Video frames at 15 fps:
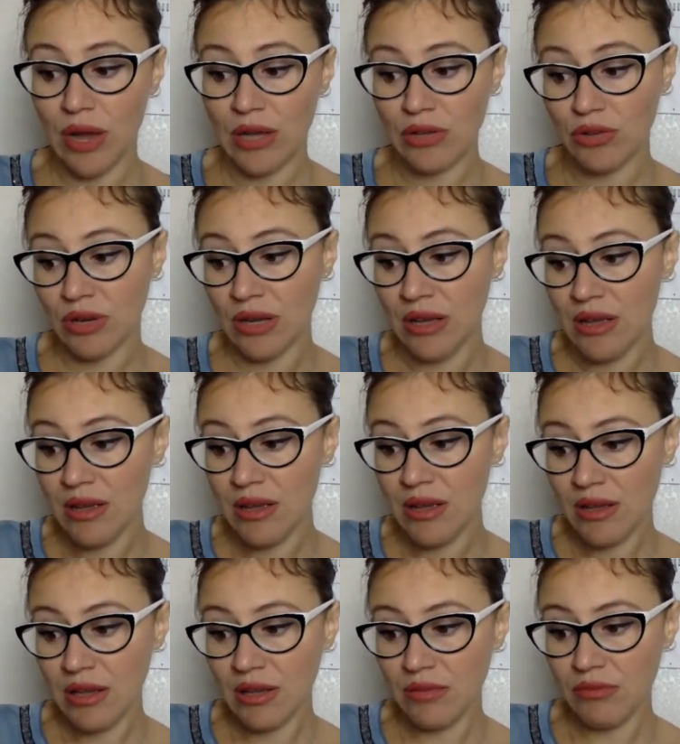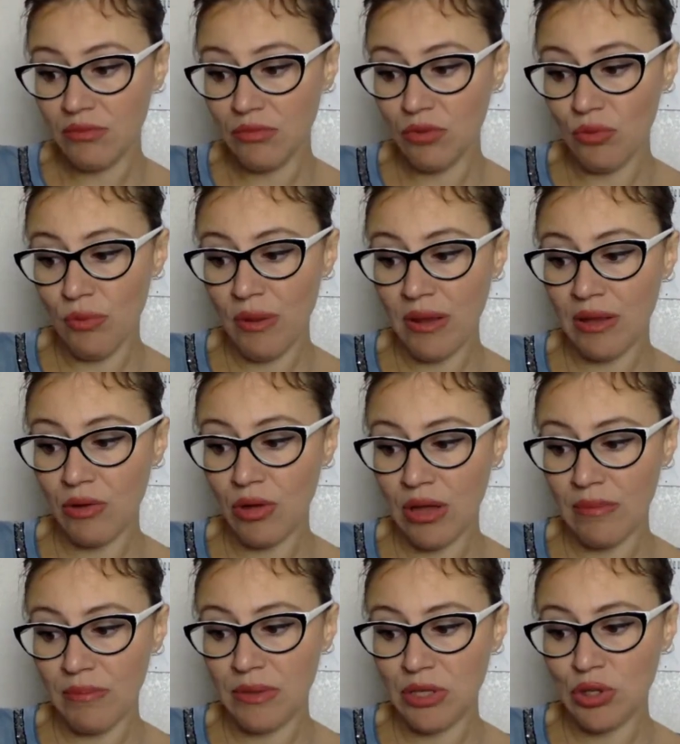Or actually you can